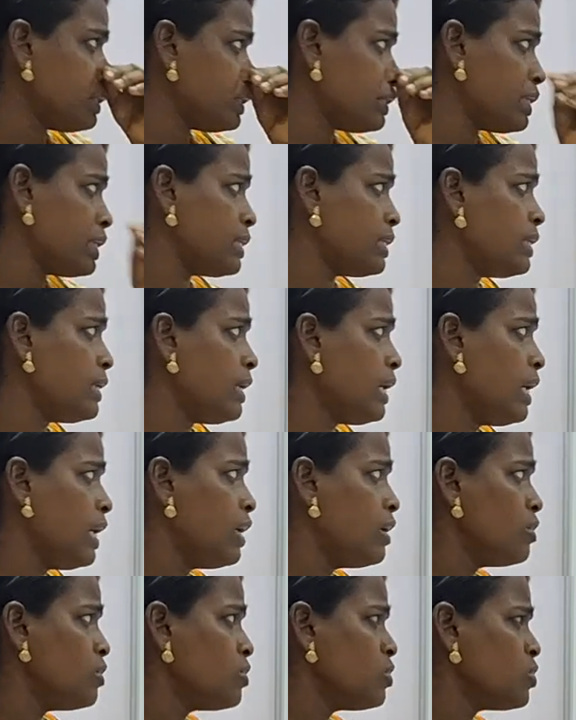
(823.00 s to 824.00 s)
Then,
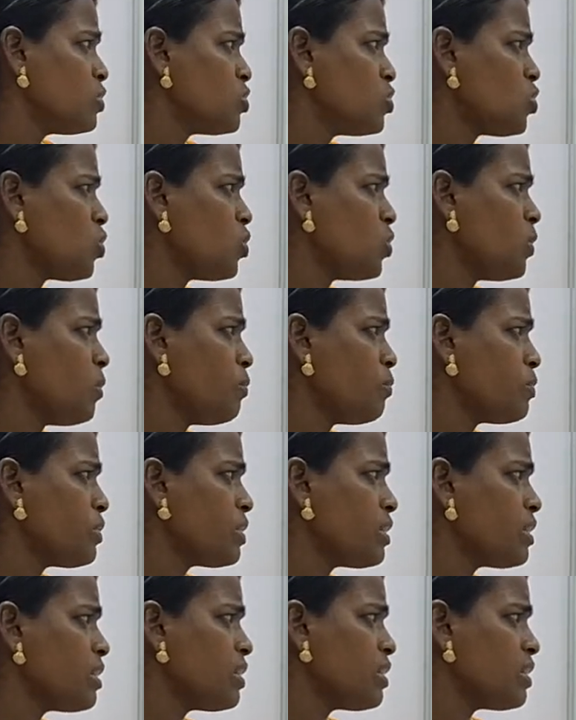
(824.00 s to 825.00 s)
so
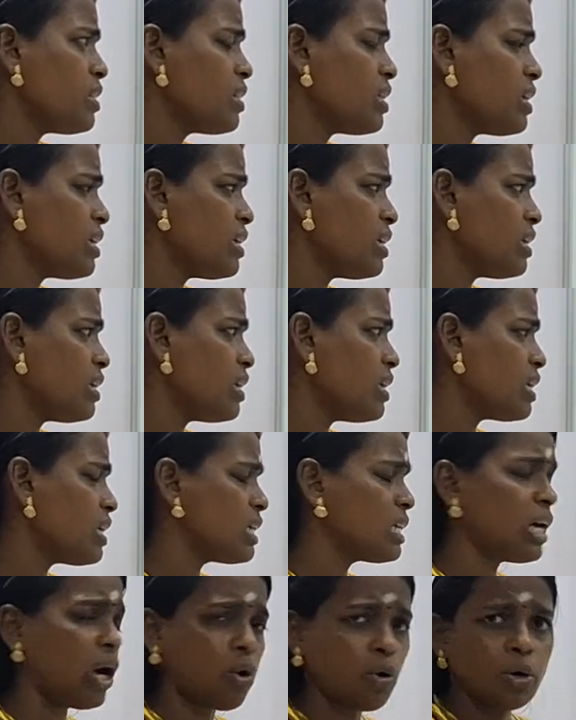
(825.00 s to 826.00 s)
the
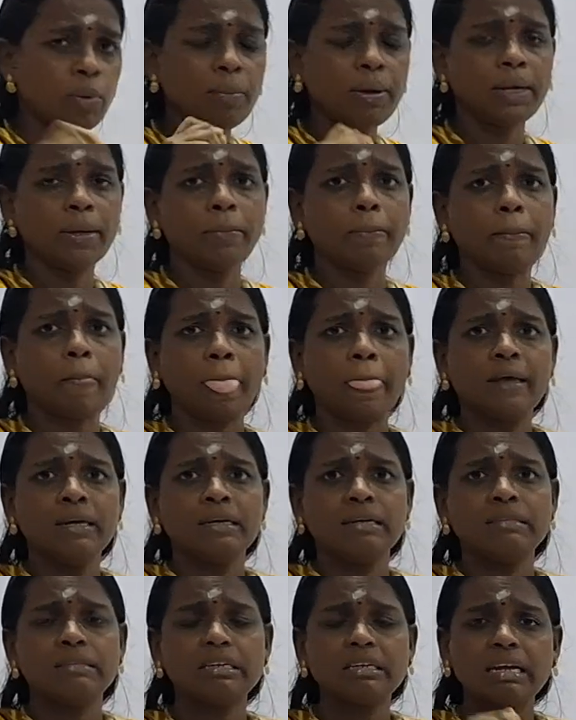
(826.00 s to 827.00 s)
government,
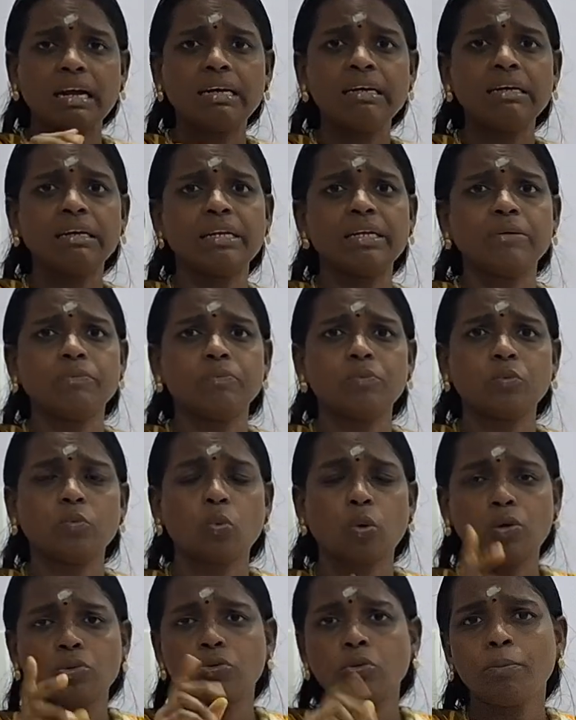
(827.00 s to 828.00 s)
the country
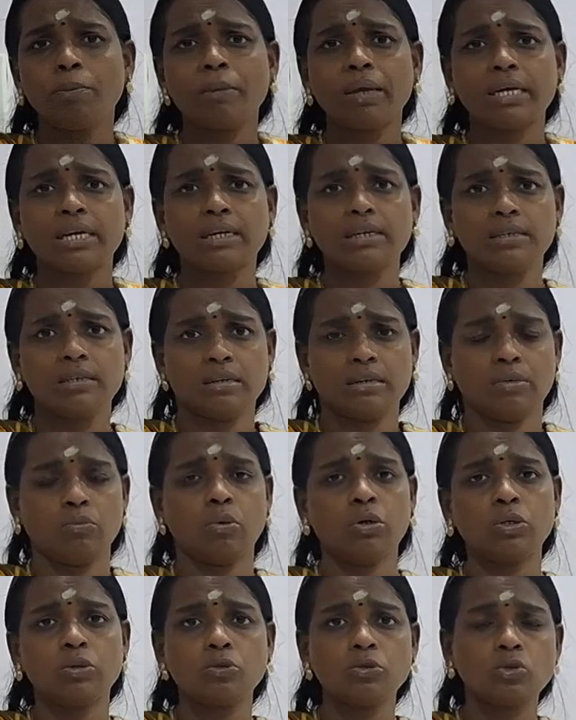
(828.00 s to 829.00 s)
want
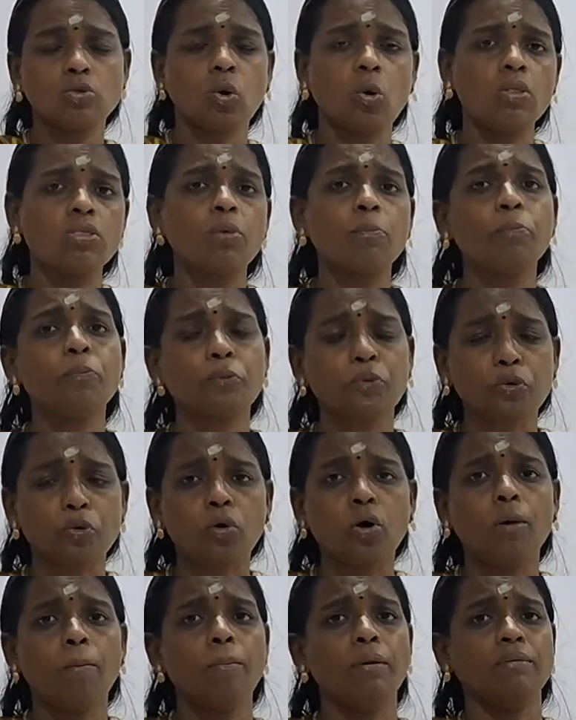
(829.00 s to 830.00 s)
to solve the
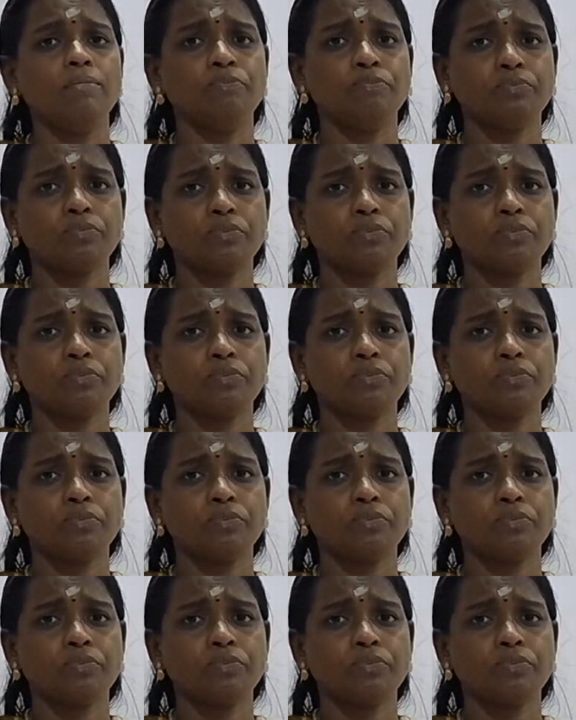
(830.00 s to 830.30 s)
problem.